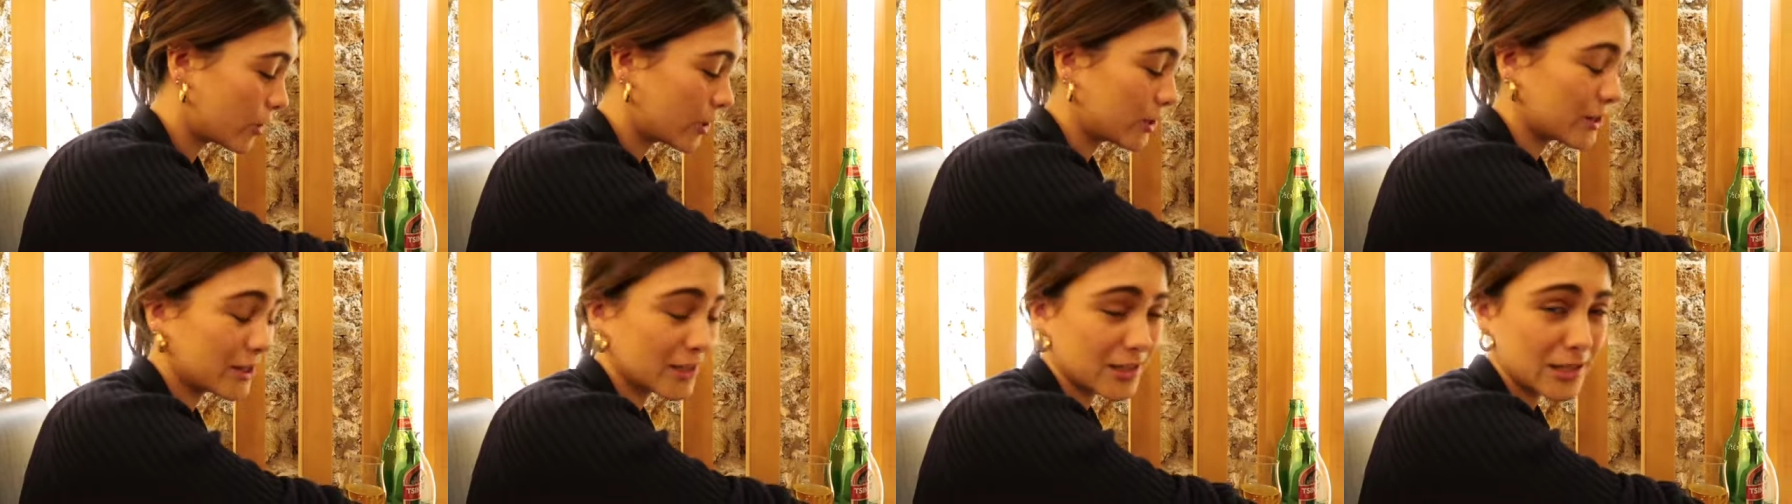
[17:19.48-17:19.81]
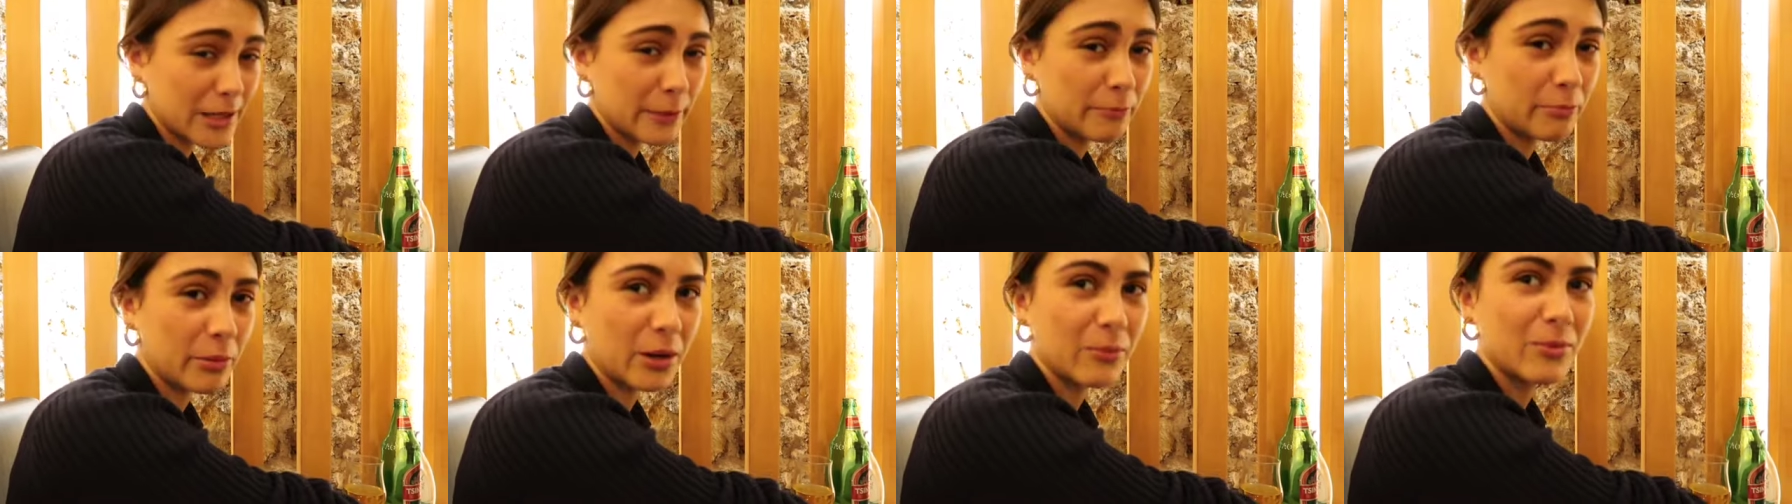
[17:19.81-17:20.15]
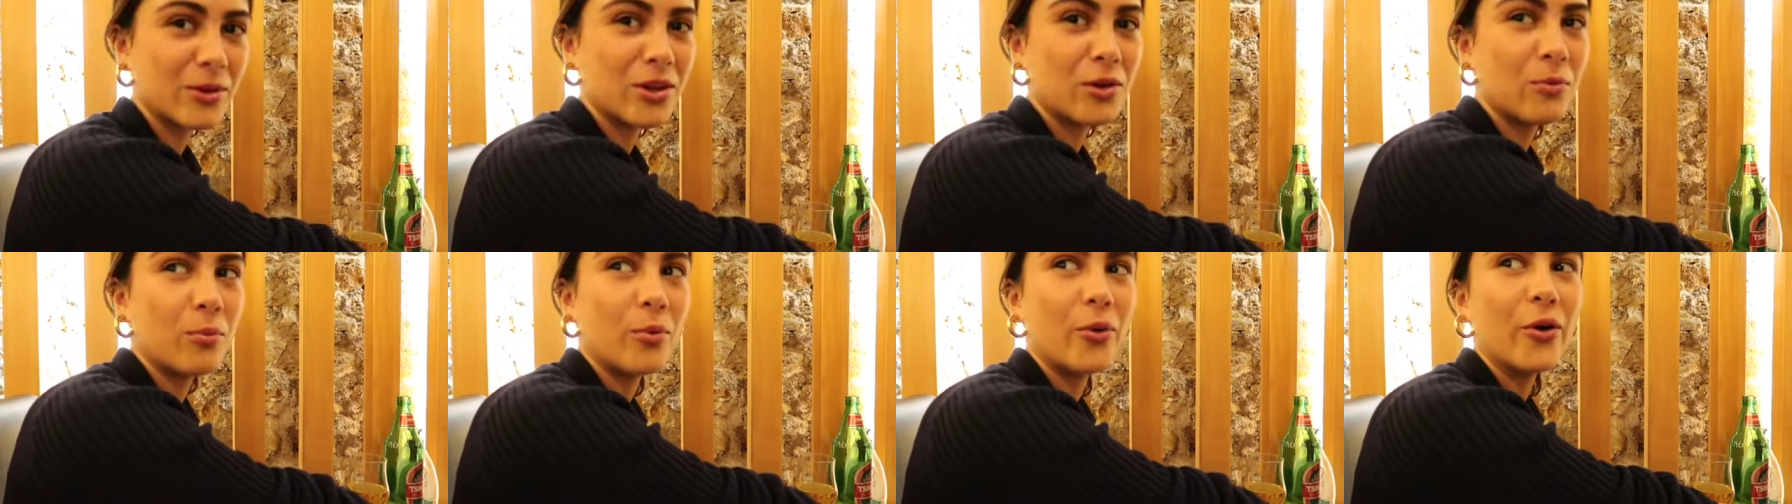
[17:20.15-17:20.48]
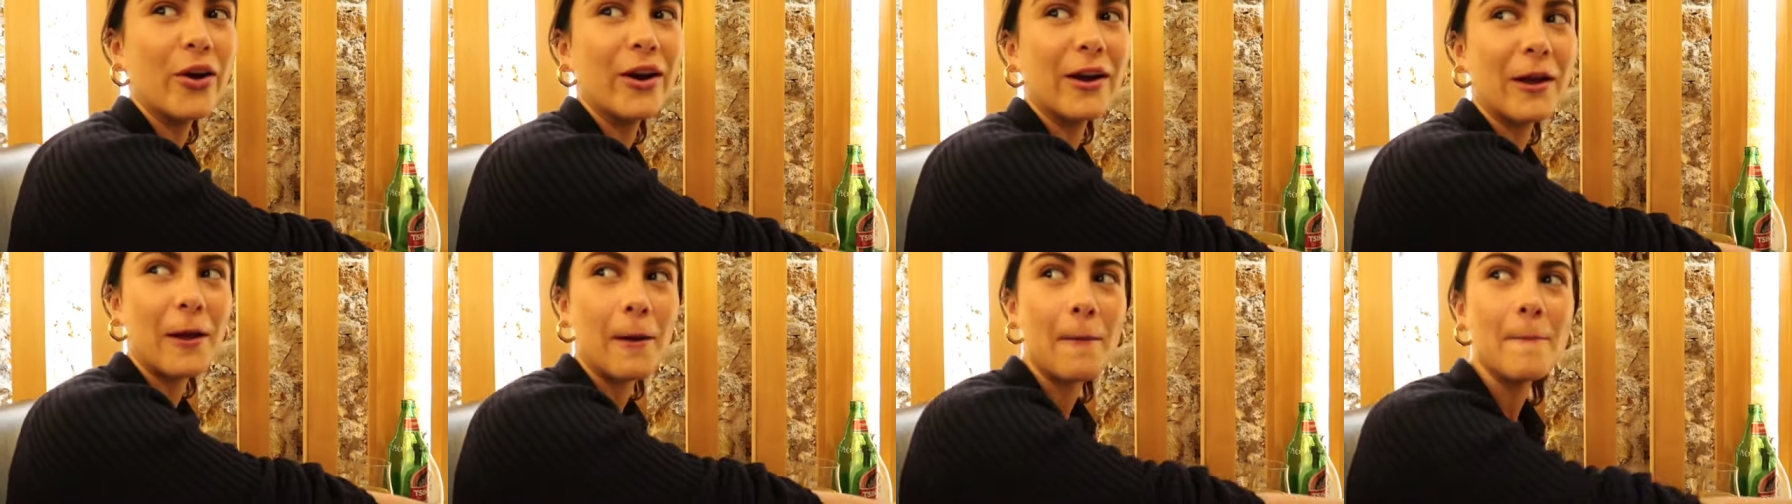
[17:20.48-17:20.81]
good. It's like barbecue
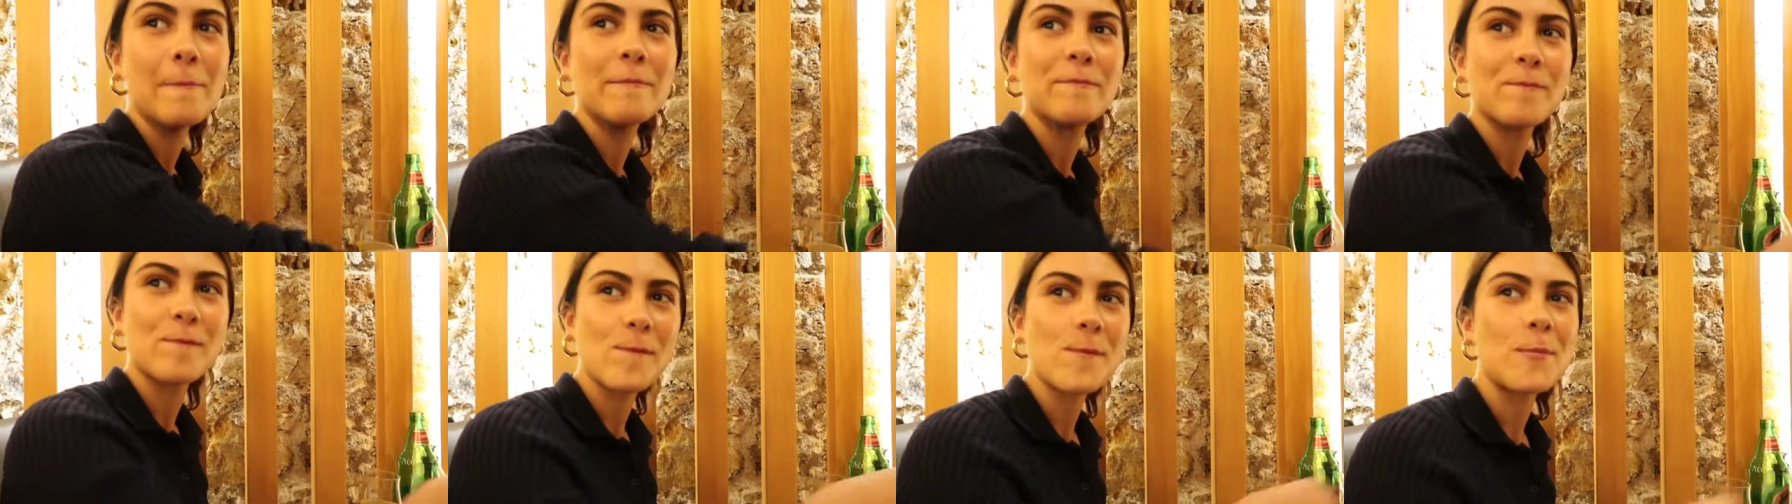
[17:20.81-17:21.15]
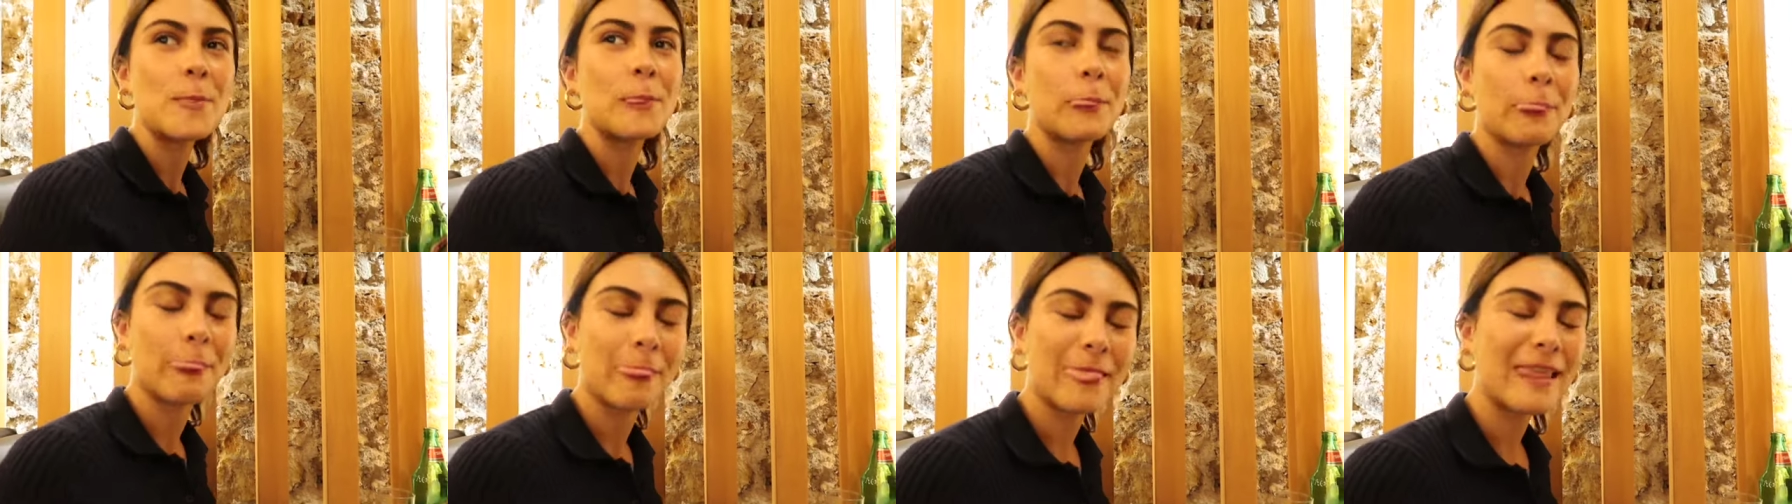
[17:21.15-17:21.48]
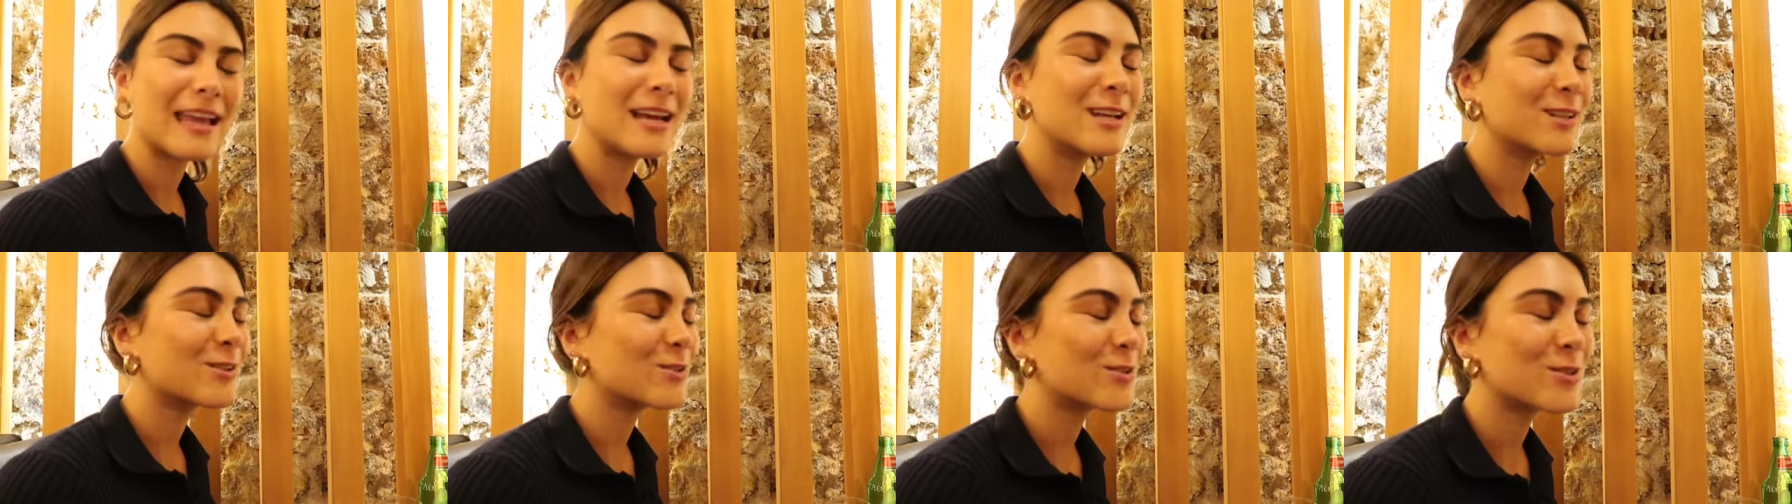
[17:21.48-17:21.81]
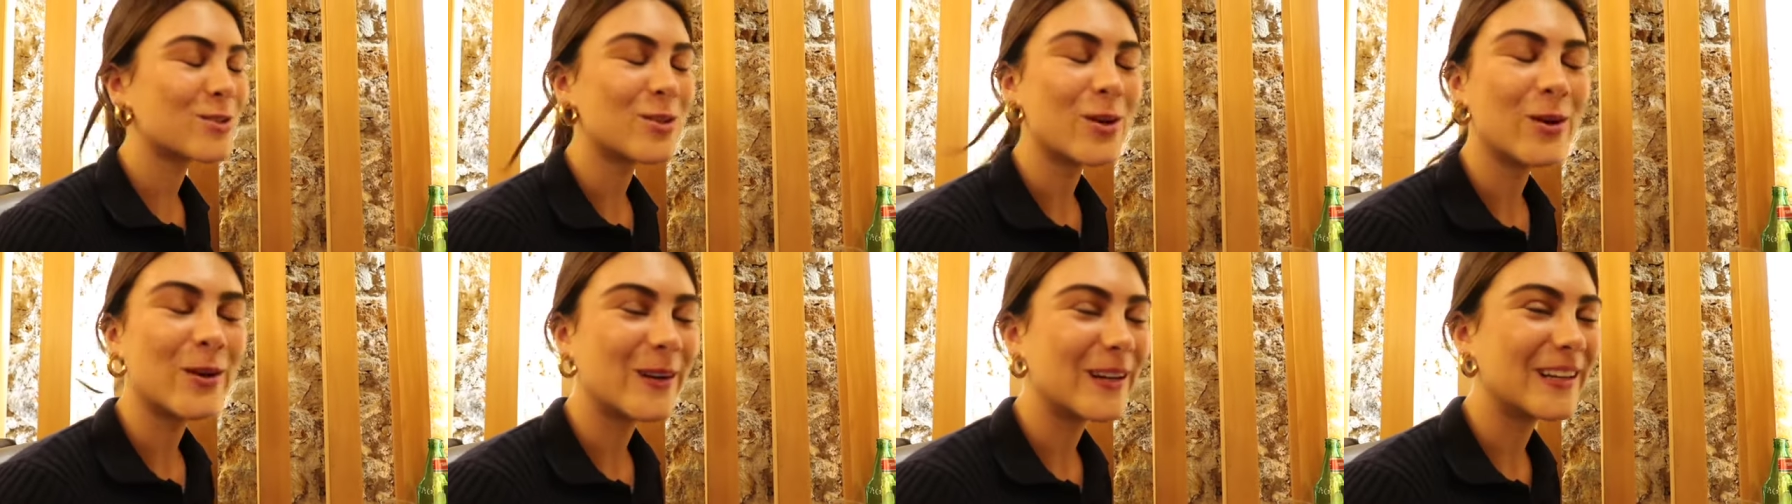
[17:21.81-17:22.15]
pork. Yeah.
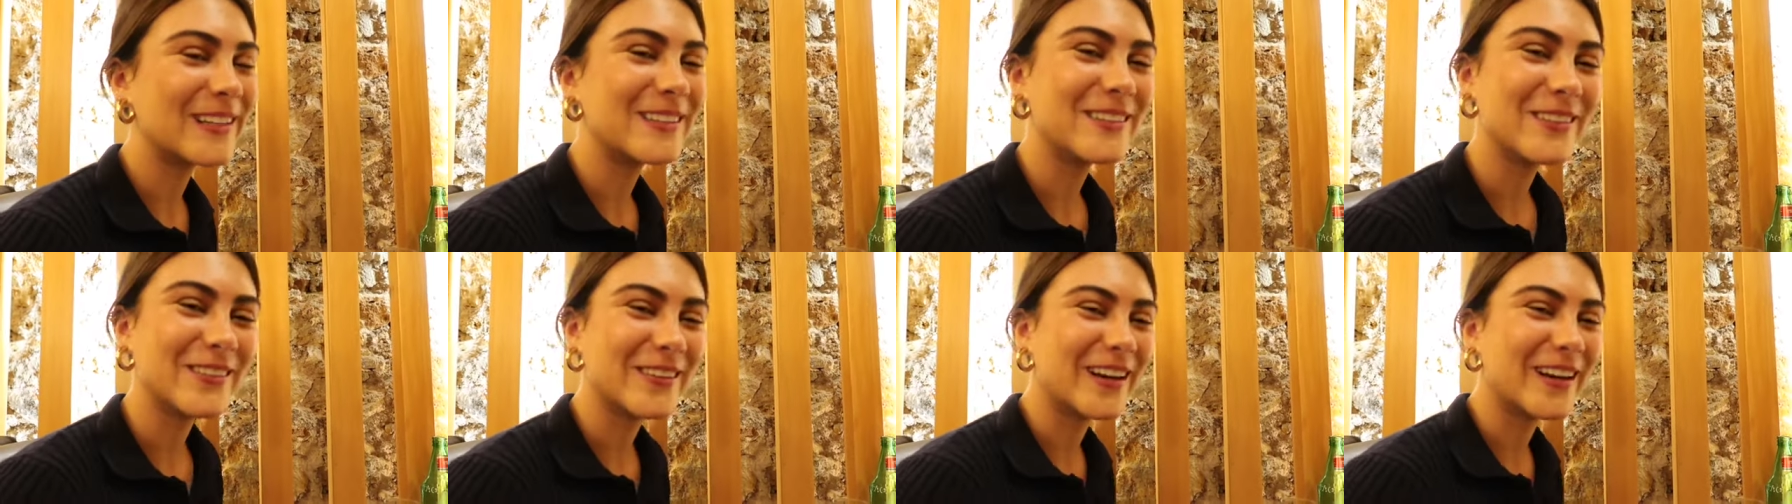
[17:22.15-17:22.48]
It's so good.